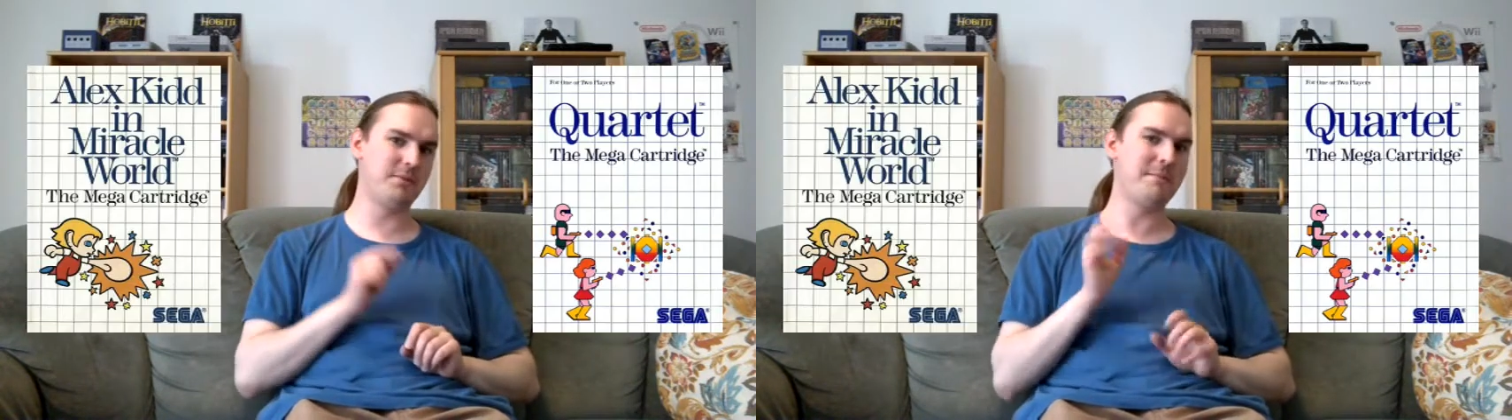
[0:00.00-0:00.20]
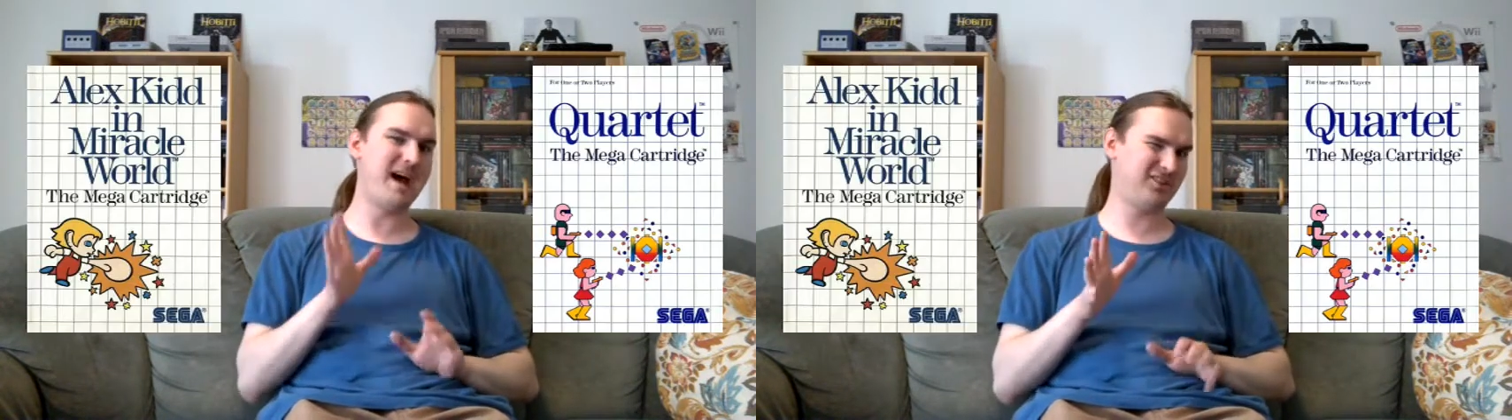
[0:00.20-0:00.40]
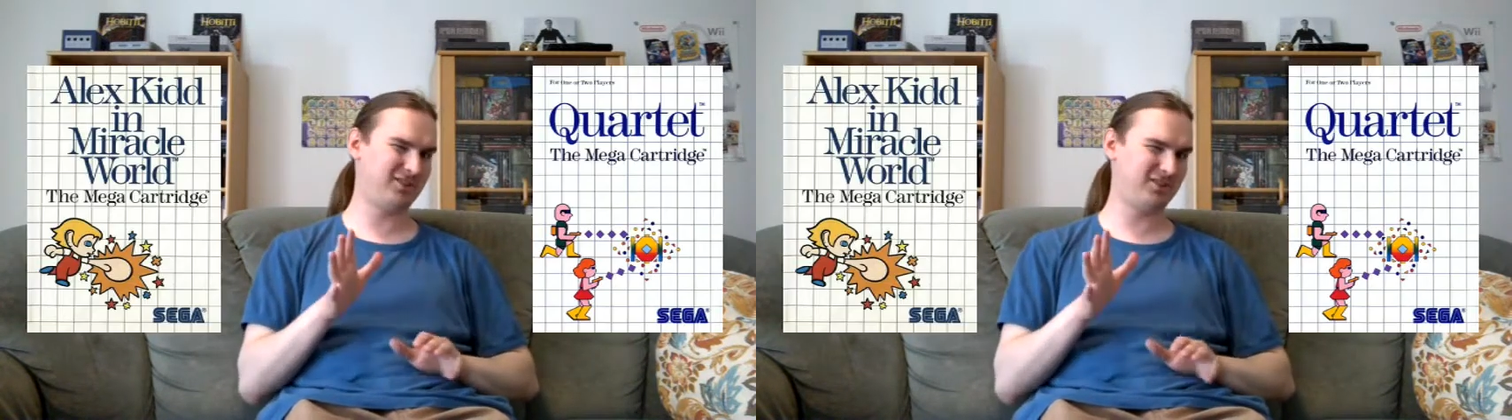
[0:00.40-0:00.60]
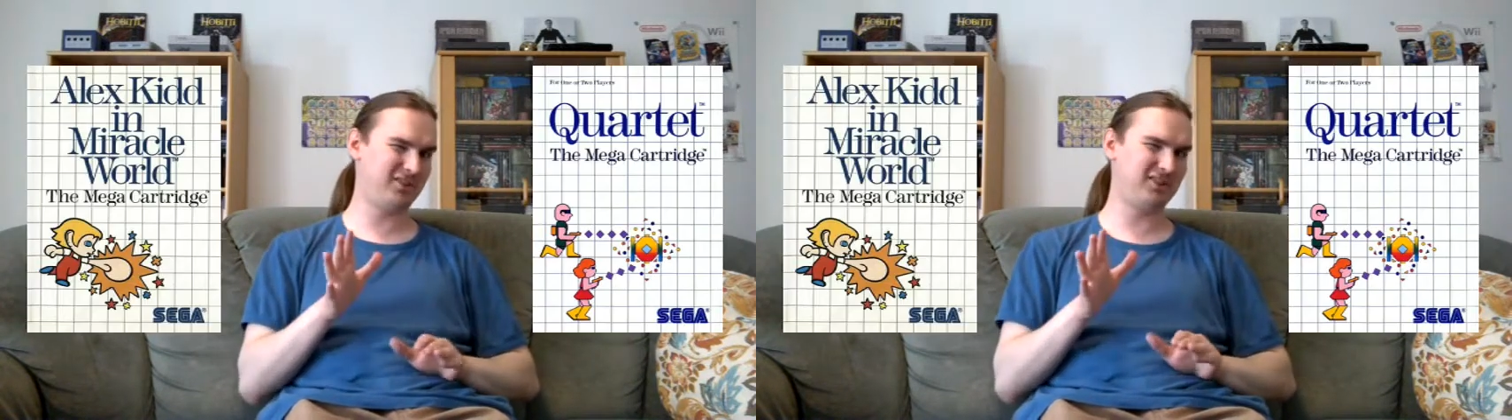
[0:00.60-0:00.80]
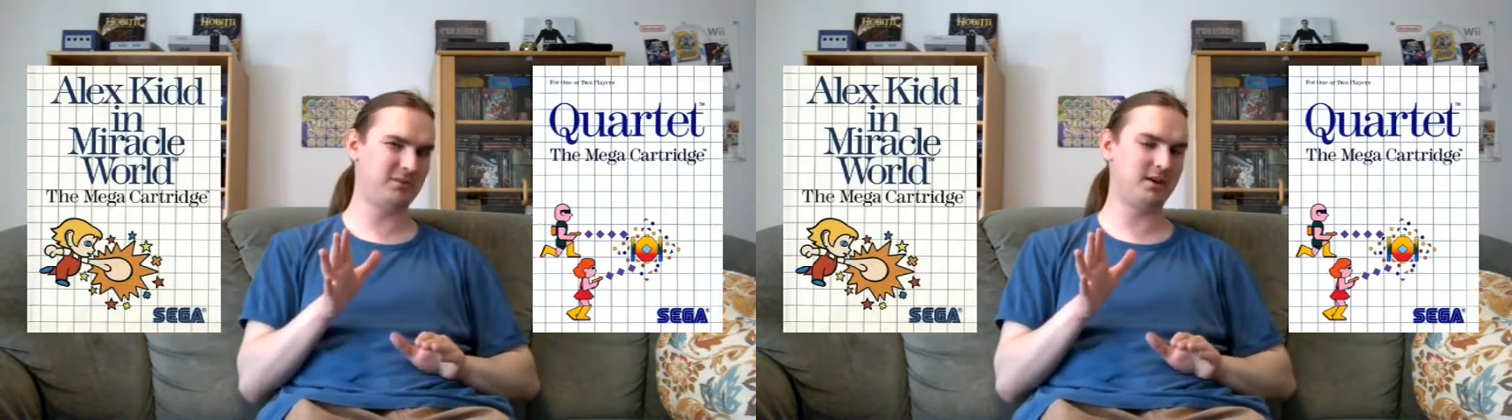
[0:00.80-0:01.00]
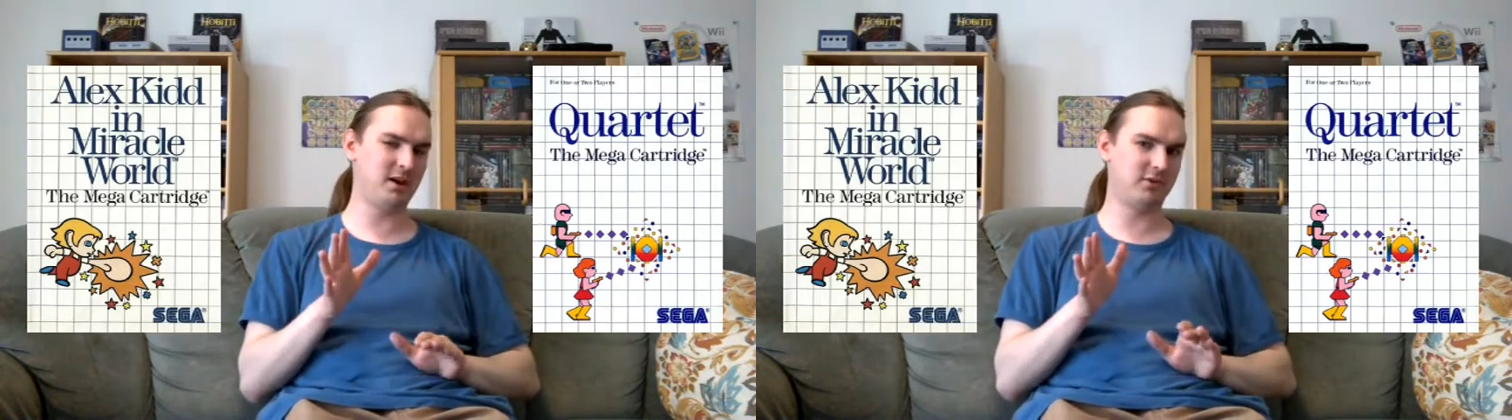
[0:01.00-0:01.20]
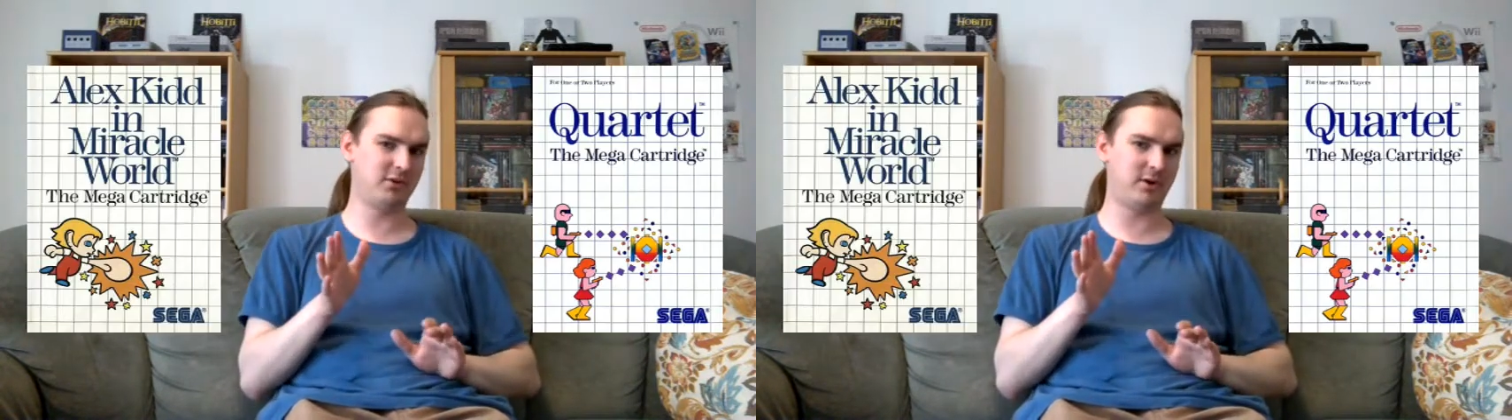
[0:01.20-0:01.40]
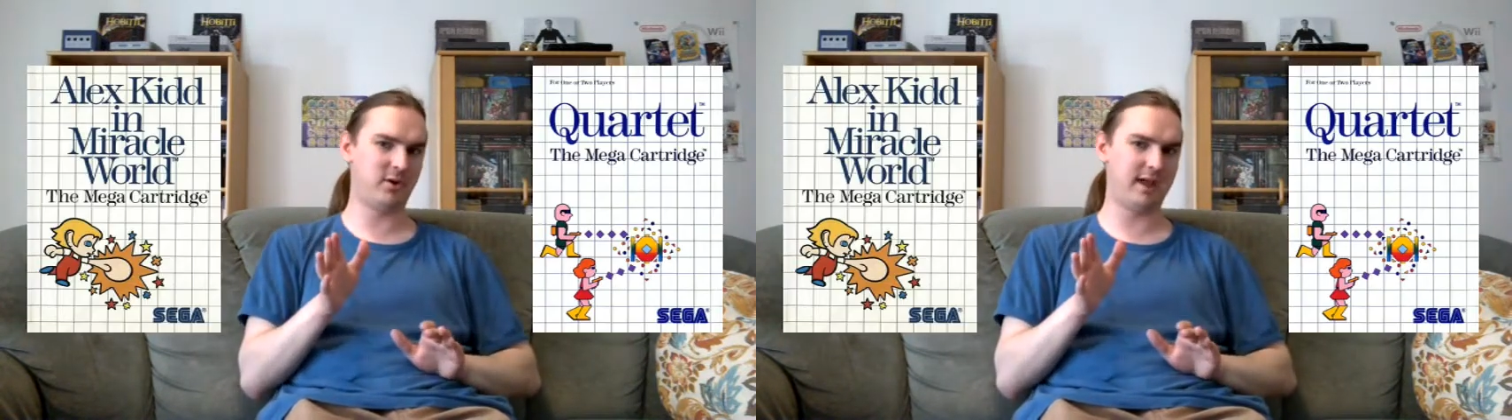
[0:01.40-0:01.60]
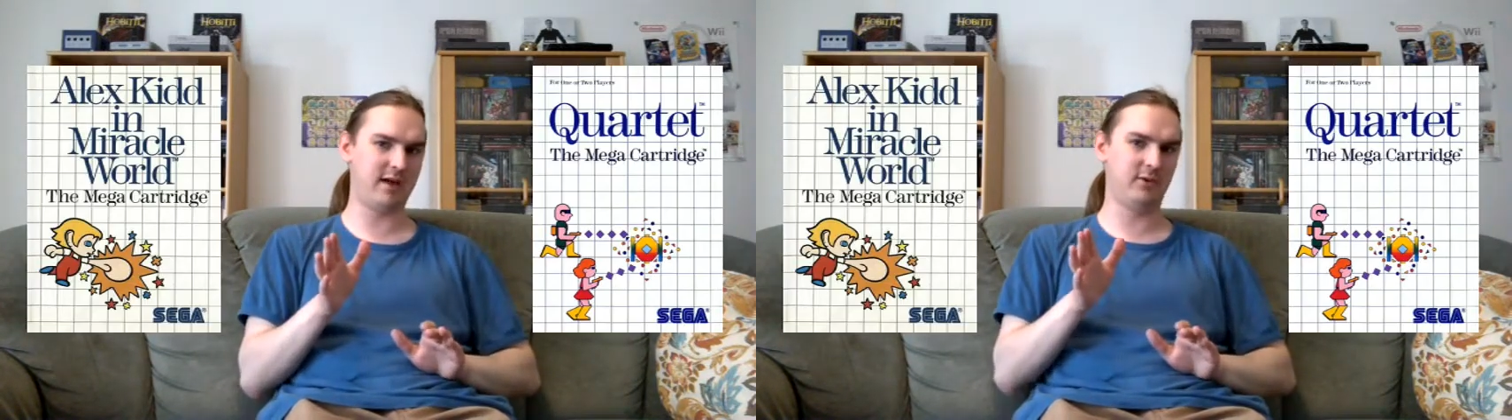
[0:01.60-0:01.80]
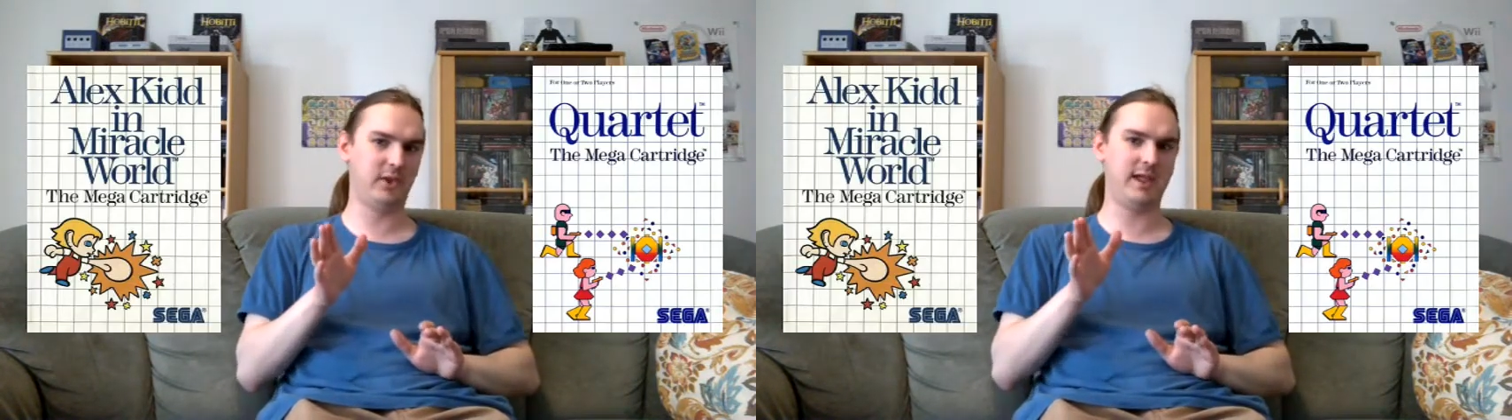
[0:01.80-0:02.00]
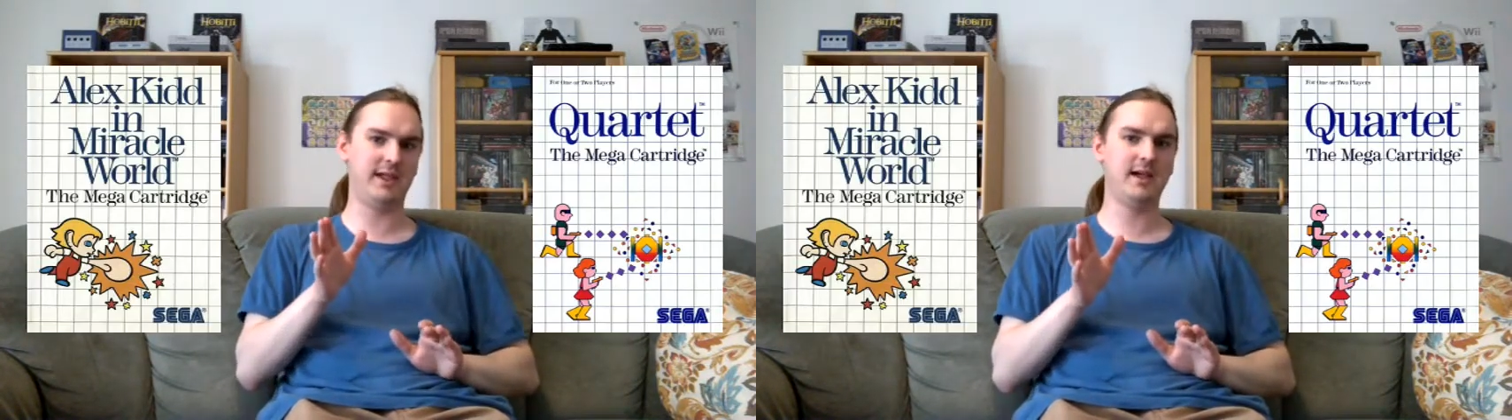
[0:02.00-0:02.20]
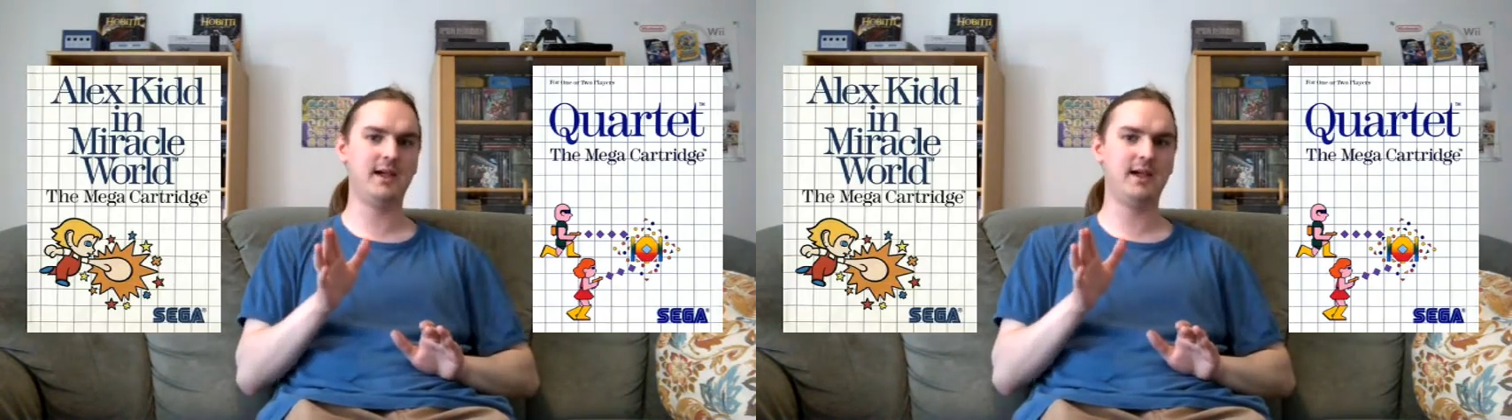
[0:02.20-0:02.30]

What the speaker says: Master System covers very heavily.